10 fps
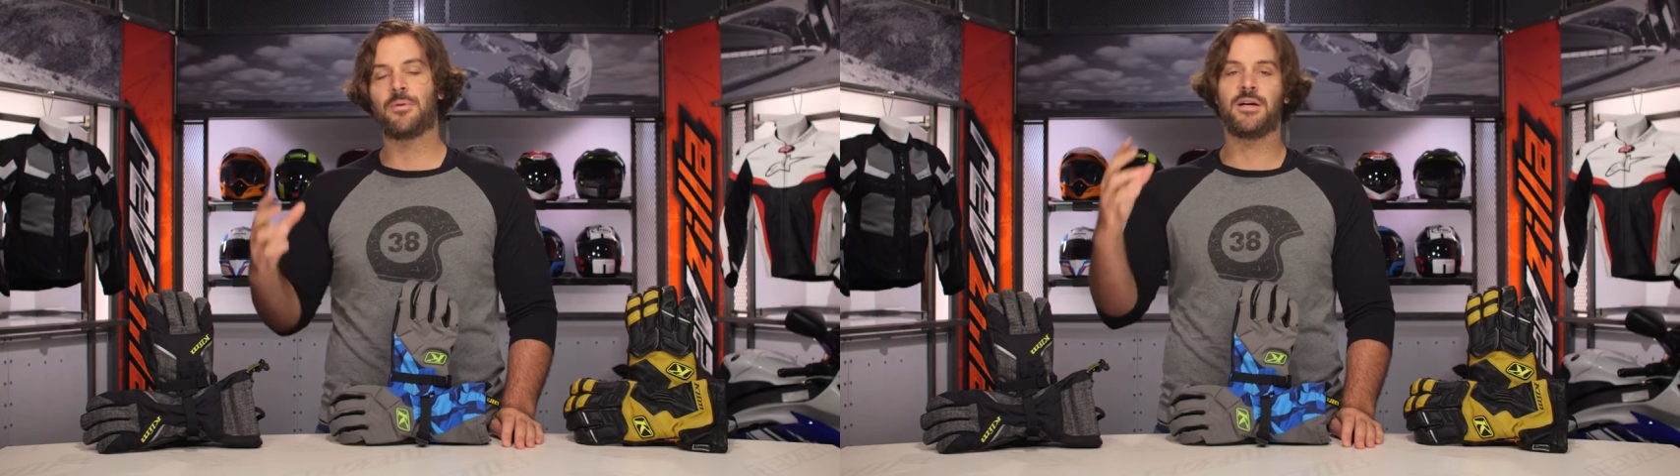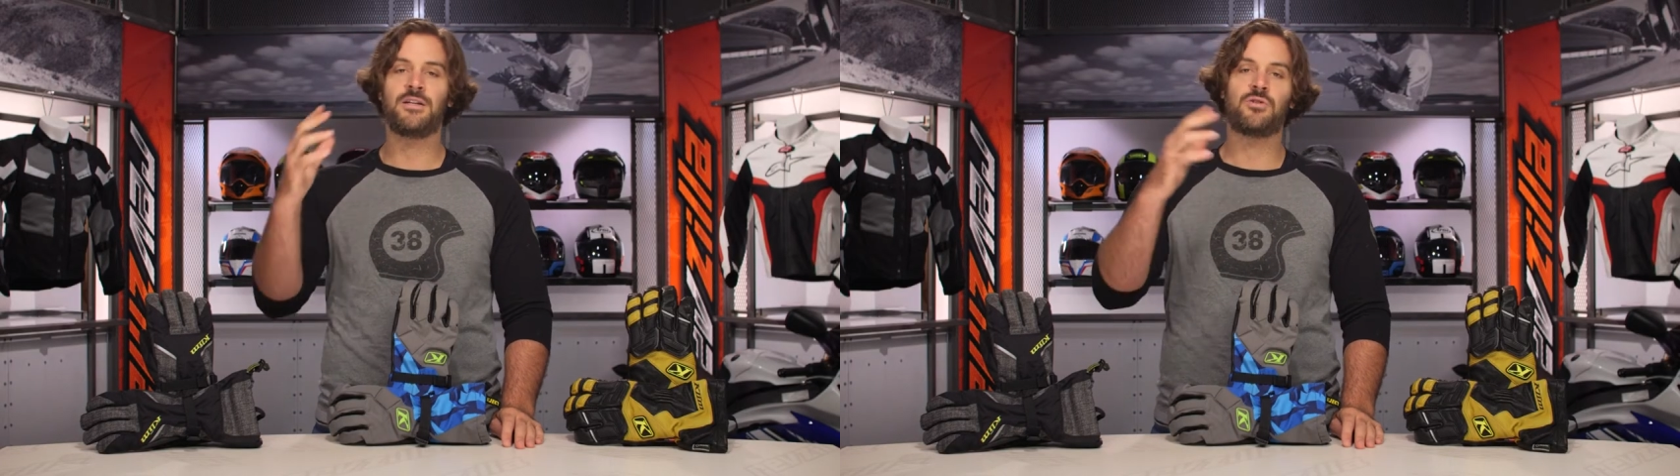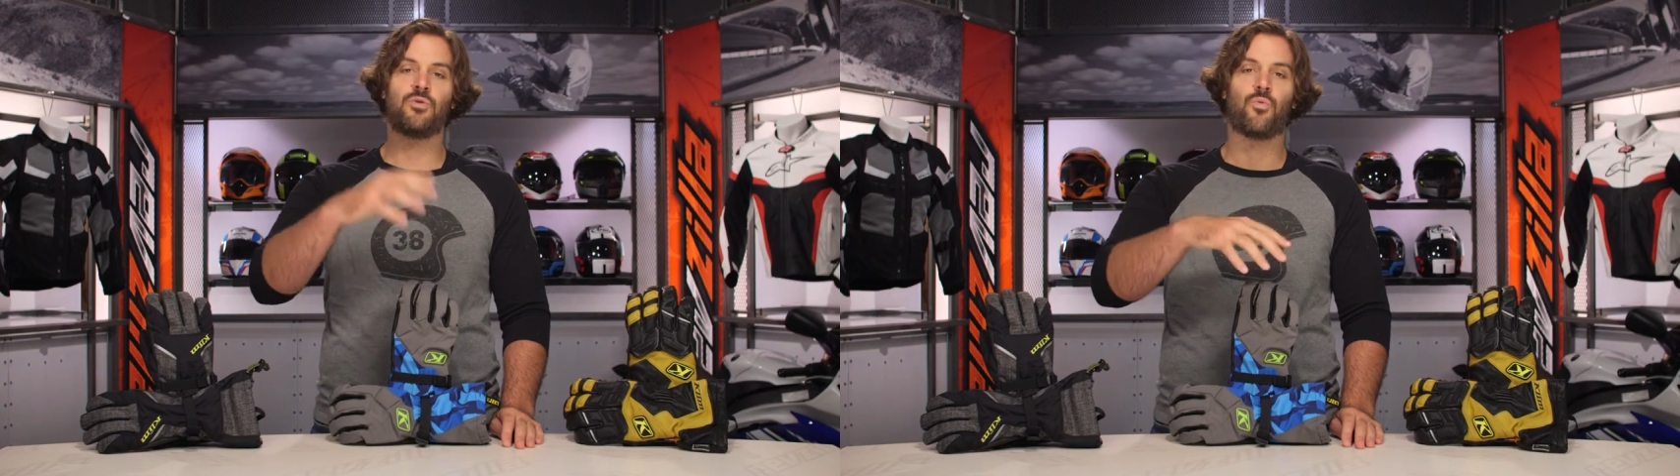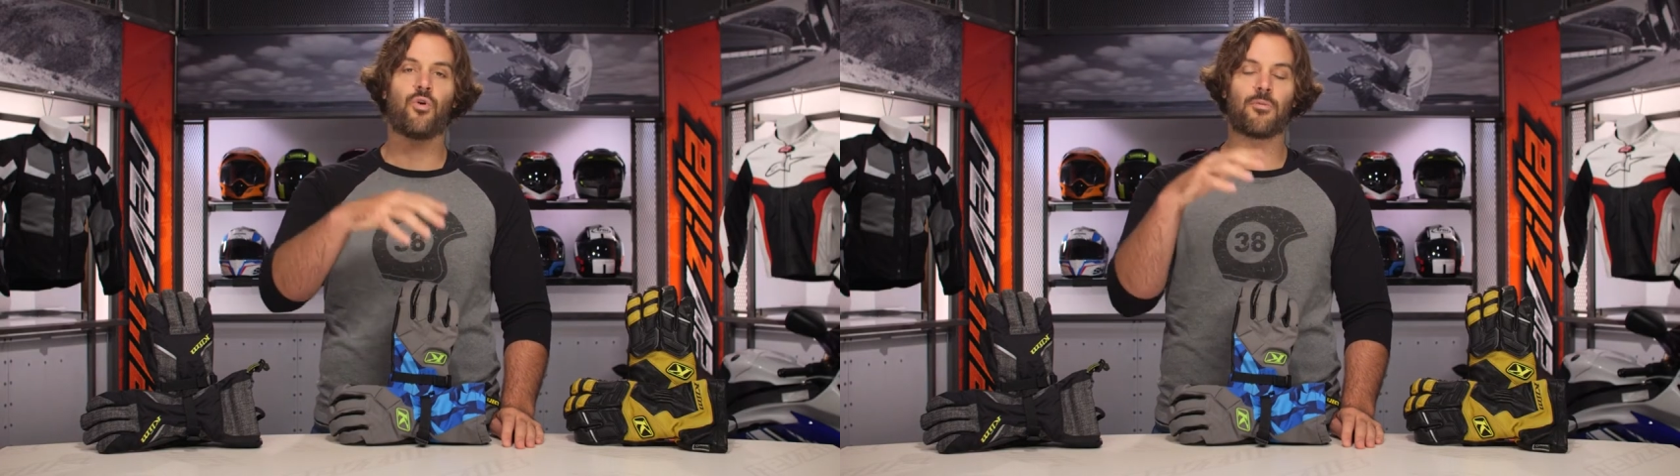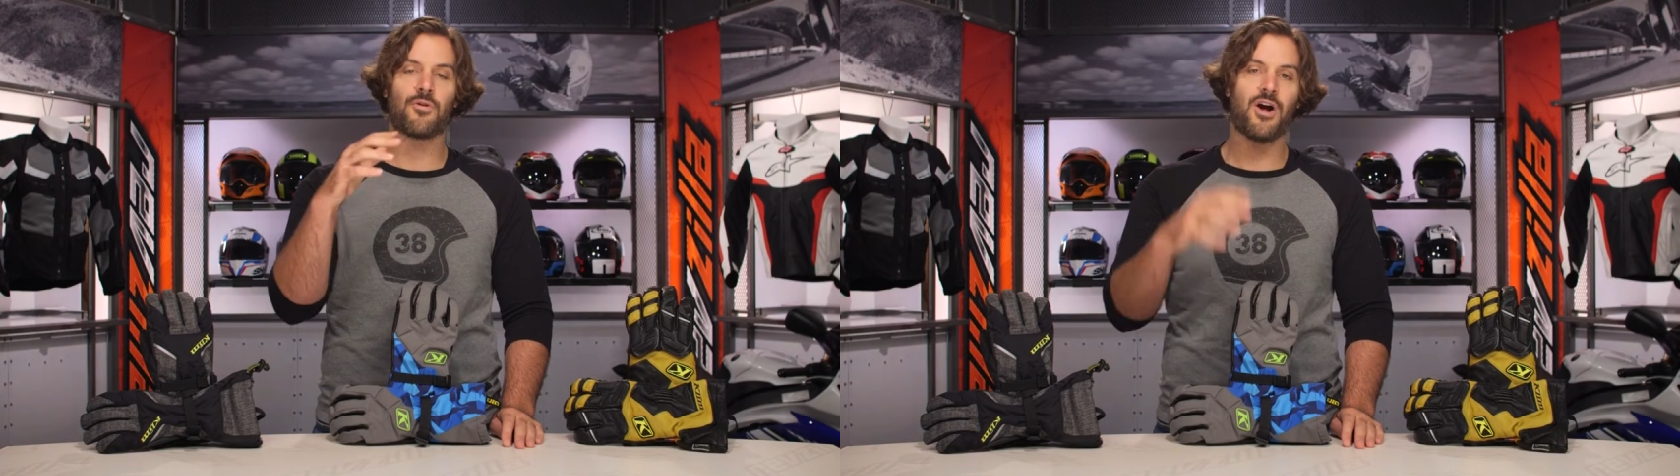into the
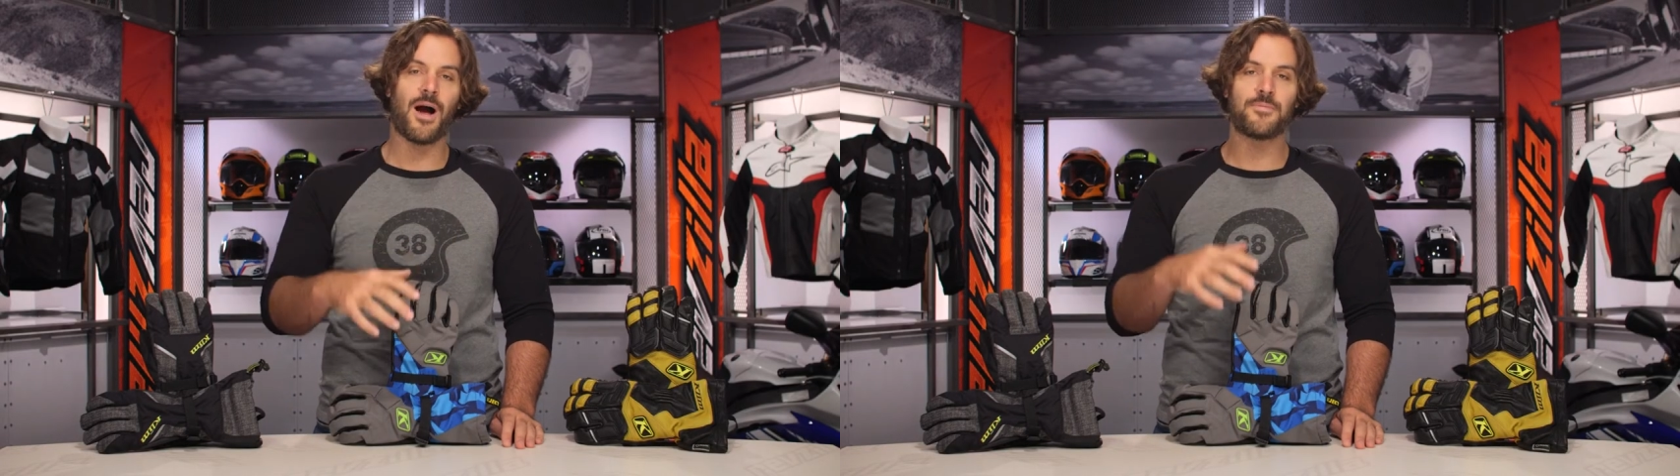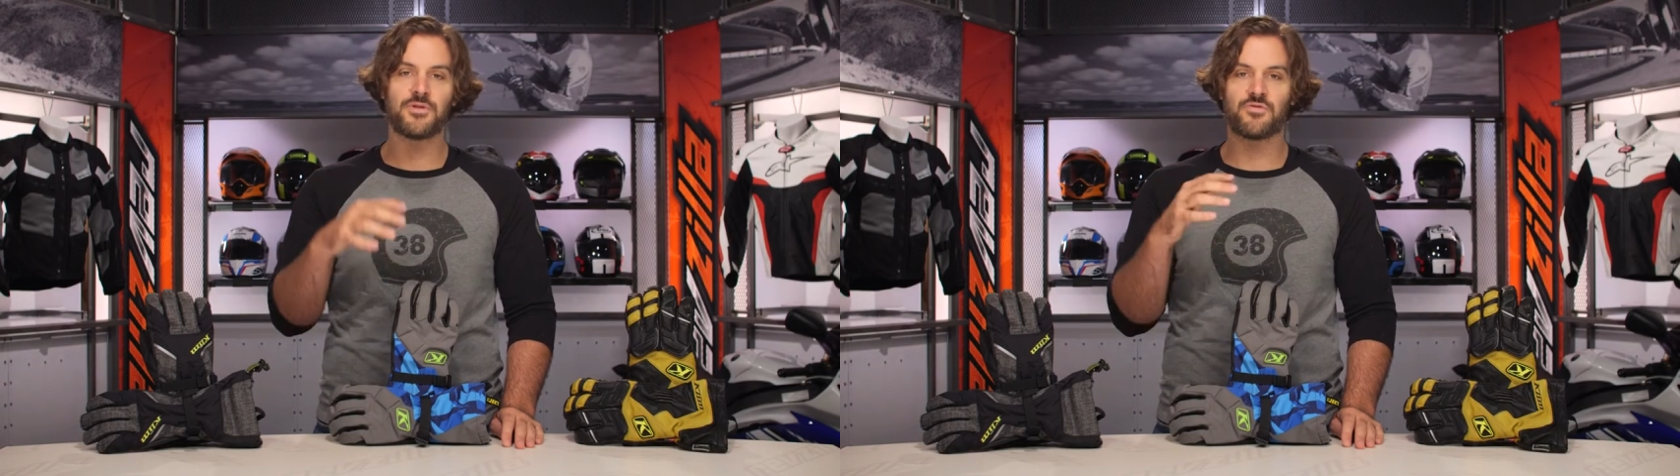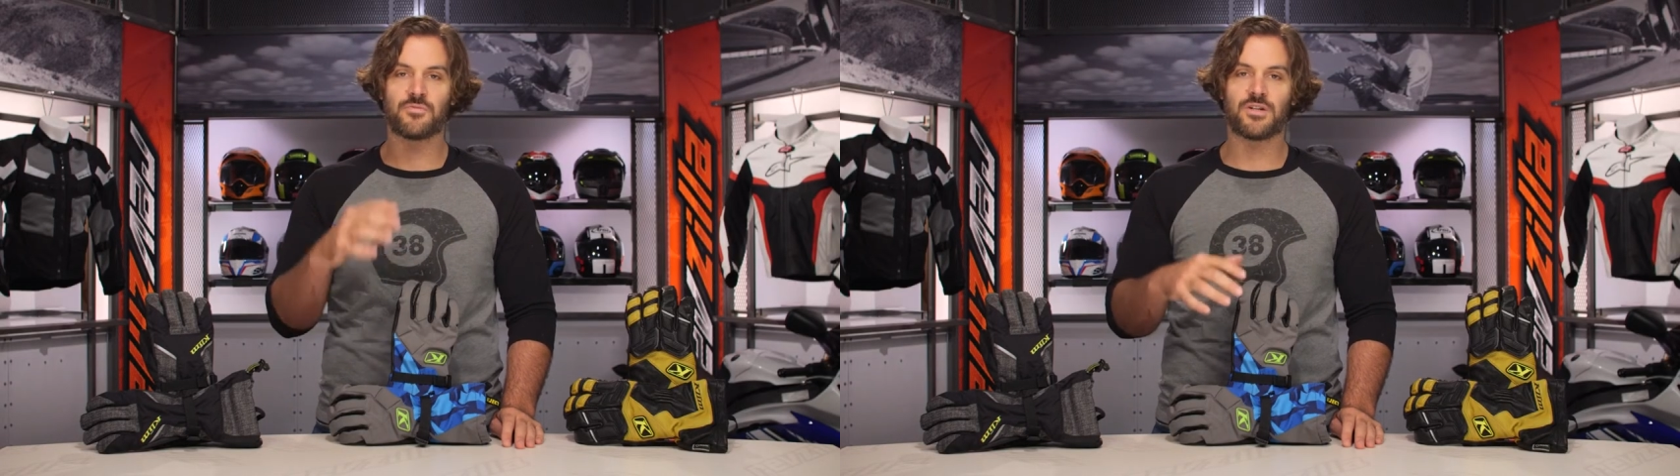warmer options from